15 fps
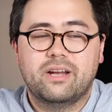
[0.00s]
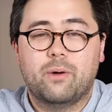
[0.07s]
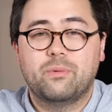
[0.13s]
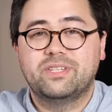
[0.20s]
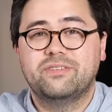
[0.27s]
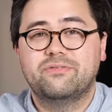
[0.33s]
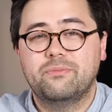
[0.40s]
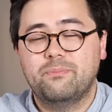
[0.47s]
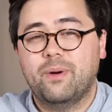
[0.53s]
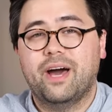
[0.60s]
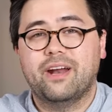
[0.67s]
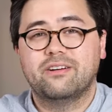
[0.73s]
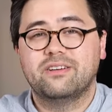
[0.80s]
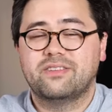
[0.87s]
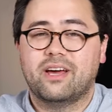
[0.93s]
Now what's even
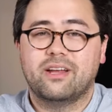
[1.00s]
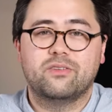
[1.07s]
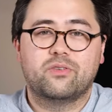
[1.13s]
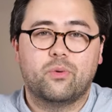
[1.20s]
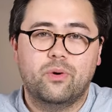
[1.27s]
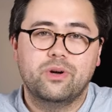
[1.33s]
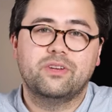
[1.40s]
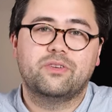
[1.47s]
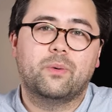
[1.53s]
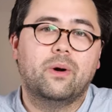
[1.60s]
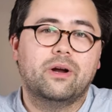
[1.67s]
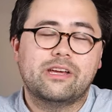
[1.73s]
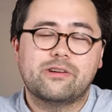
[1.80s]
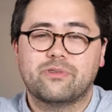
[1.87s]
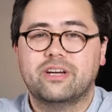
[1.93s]
better is that in
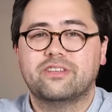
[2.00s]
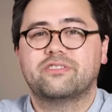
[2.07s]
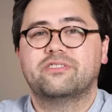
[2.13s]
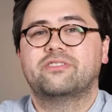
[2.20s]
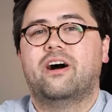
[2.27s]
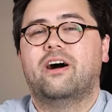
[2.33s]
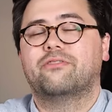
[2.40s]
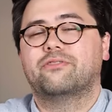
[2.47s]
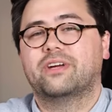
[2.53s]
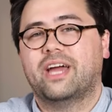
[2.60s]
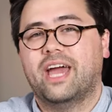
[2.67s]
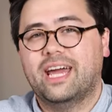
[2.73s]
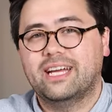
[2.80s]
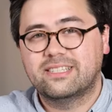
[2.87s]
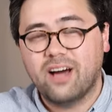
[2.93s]
2020, Razer is offering
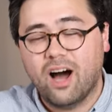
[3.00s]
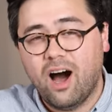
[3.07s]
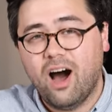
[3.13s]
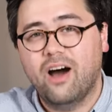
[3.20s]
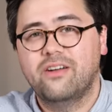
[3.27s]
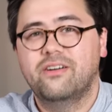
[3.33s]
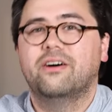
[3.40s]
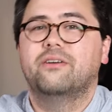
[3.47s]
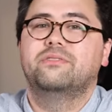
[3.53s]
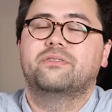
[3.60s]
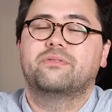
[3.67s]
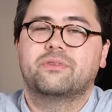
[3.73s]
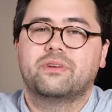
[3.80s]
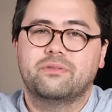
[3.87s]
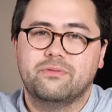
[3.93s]
a ton of
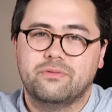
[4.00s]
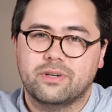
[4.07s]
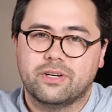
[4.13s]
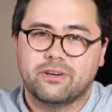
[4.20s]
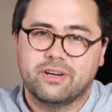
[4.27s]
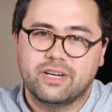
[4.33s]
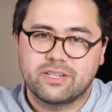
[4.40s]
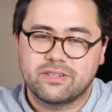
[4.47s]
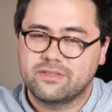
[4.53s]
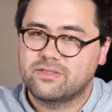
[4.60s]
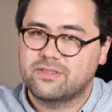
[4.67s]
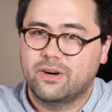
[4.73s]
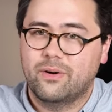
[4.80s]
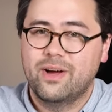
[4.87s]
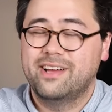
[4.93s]
different configurations.
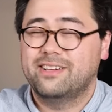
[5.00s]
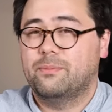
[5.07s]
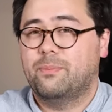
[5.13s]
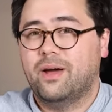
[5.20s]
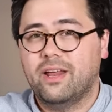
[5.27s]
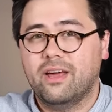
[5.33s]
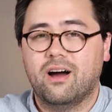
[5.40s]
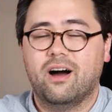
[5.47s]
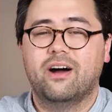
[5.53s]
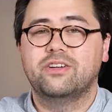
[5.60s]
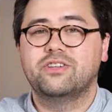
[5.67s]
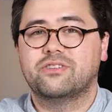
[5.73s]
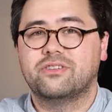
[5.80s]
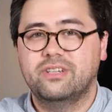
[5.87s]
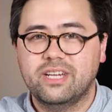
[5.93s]
So depending
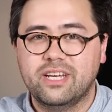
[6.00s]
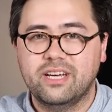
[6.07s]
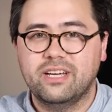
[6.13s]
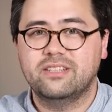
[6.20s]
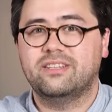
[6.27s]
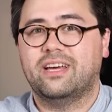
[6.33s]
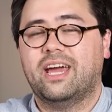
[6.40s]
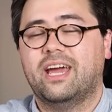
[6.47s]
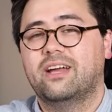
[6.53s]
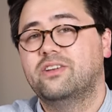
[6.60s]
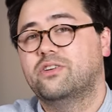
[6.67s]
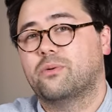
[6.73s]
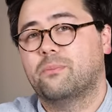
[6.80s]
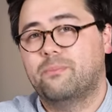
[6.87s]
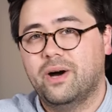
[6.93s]
on your needs
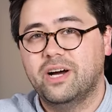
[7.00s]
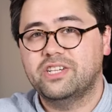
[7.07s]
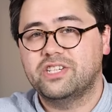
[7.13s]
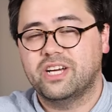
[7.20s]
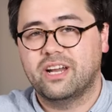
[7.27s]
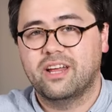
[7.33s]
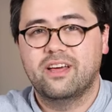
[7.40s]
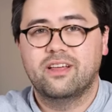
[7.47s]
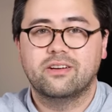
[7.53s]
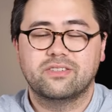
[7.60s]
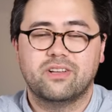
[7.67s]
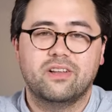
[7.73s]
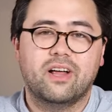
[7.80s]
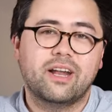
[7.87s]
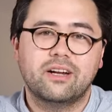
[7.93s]
and your budget,
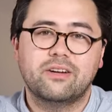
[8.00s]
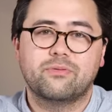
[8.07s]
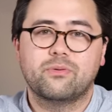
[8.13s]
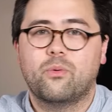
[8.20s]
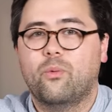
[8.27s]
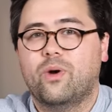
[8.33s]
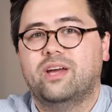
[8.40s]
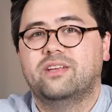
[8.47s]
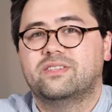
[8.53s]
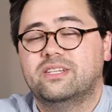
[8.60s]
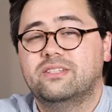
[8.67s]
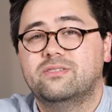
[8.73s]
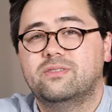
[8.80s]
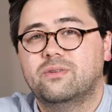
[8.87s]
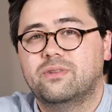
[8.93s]
there's a lot of different ways
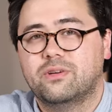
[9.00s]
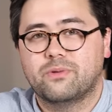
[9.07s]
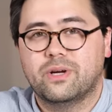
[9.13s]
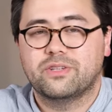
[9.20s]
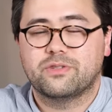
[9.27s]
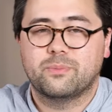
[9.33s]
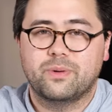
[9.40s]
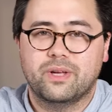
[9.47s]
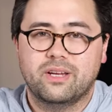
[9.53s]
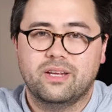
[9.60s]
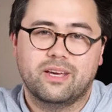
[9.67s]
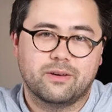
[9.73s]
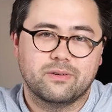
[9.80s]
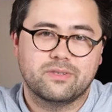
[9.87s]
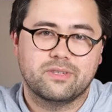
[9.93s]
into the Razer Blade
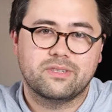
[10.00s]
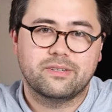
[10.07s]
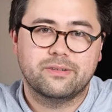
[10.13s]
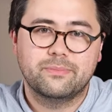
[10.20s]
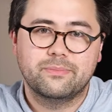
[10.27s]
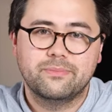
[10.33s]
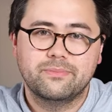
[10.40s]
ecosystem.